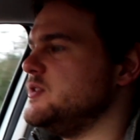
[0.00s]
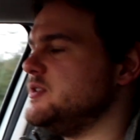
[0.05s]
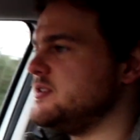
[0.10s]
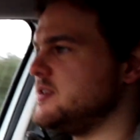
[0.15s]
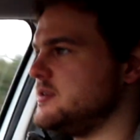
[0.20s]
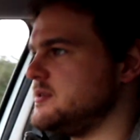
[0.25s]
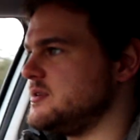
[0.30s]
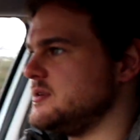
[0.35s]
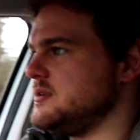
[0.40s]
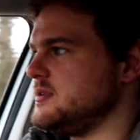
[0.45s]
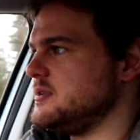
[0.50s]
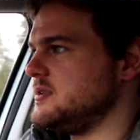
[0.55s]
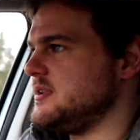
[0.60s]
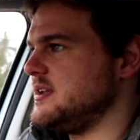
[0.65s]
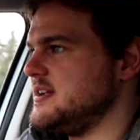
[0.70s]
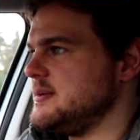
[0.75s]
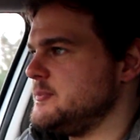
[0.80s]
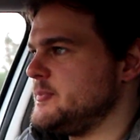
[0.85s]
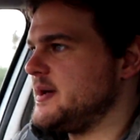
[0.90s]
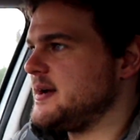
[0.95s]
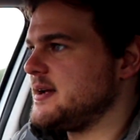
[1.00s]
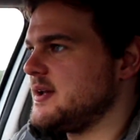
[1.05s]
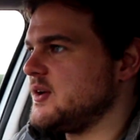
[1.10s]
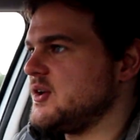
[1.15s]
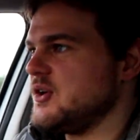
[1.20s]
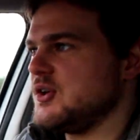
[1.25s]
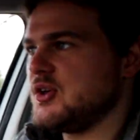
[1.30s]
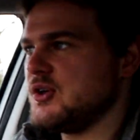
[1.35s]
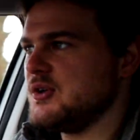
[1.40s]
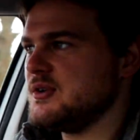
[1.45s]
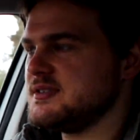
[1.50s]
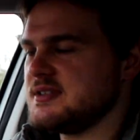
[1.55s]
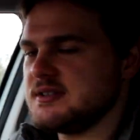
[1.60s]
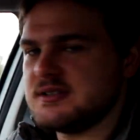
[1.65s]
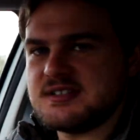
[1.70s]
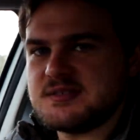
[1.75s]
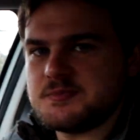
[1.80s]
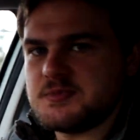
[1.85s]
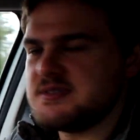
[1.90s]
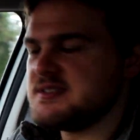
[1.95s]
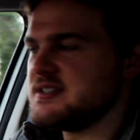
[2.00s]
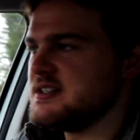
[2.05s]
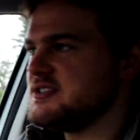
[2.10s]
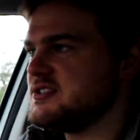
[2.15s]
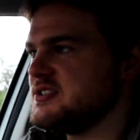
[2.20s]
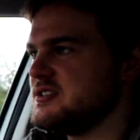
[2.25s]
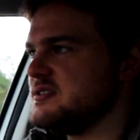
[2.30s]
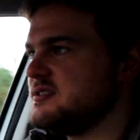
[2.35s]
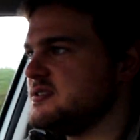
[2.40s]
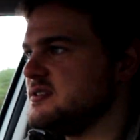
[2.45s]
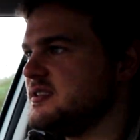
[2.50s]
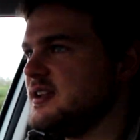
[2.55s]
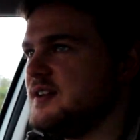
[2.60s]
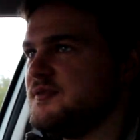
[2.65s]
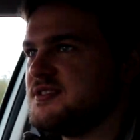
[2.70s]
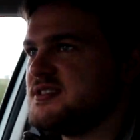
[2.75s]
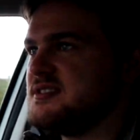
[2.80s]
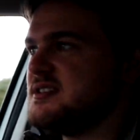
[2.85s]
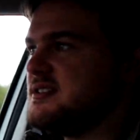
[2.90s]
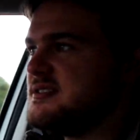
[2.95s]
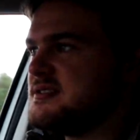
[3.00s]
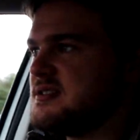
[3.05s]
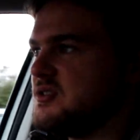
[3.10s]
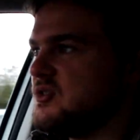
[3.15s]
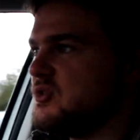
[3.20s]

really laid back and cocooned in this position. Leather seats are